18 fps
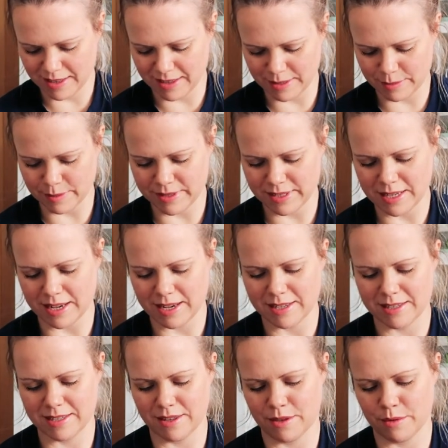This one
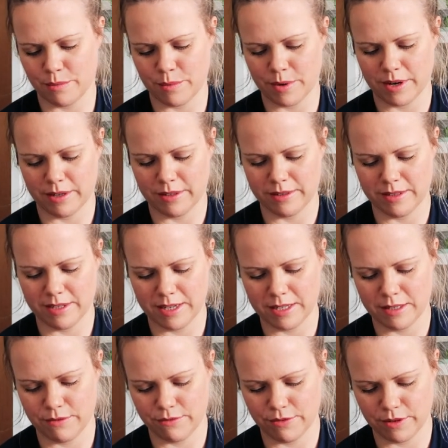says, the world
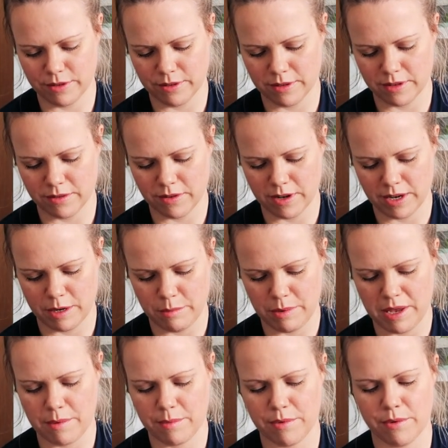is full of
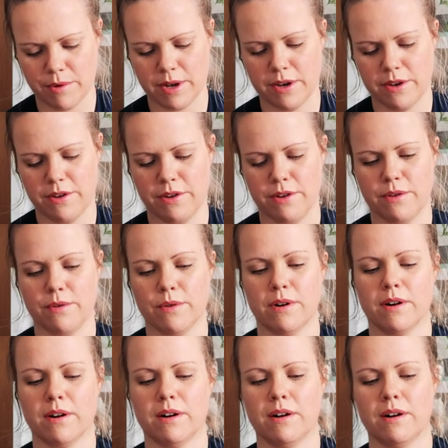kind people and
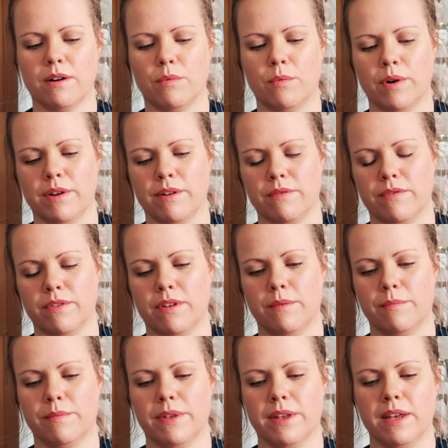you are one of
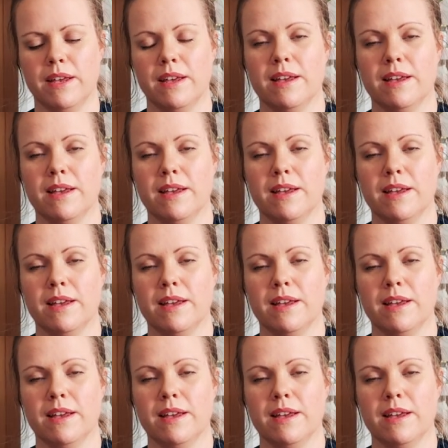them.